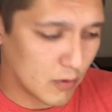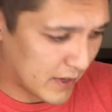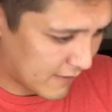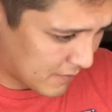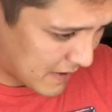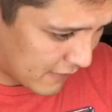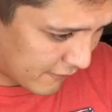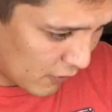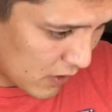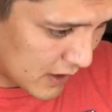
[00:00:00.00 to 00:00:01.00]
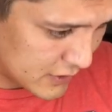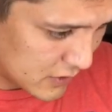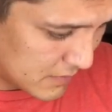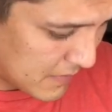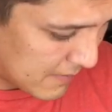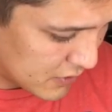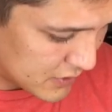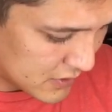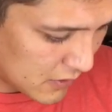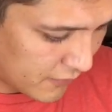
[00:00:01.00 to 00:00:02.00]
We have about 400 members
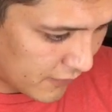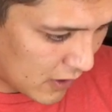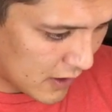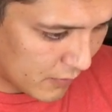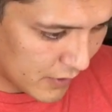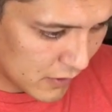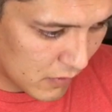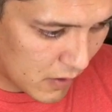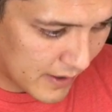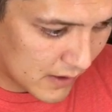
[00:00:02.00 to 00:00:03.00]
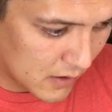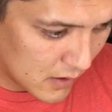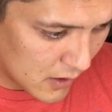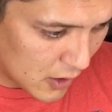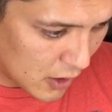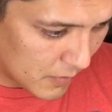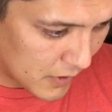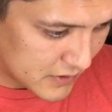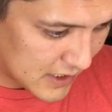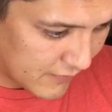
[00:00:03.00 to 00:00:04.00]
so far, and we're growing
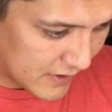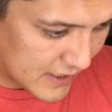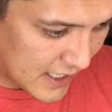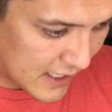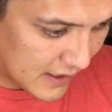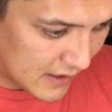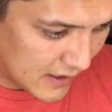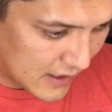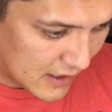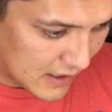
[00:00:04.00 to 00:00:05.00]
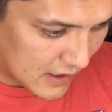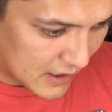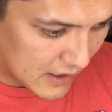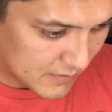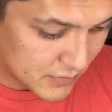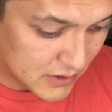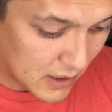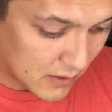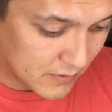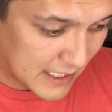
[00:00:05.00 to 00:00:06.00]
almost every day.
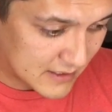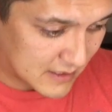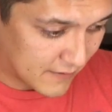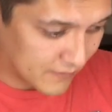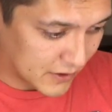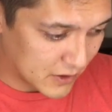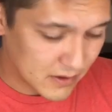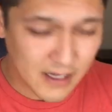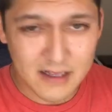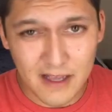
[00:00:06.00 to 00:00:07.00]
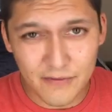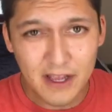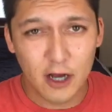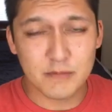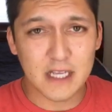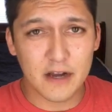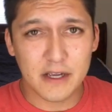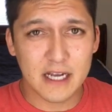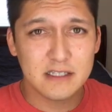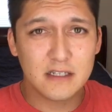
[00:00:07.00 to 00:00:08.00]
So that's definitely a good thing. It definitely helps out. You
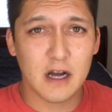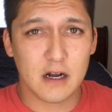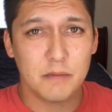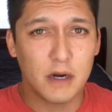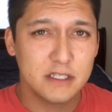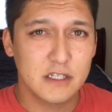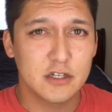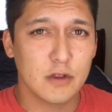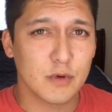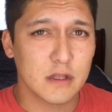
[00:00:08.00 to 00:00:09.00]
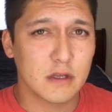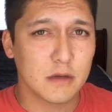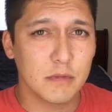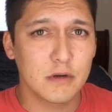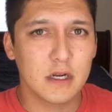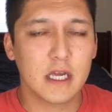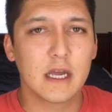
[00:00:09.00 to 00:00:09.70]
guys can talk amongst each other within the community.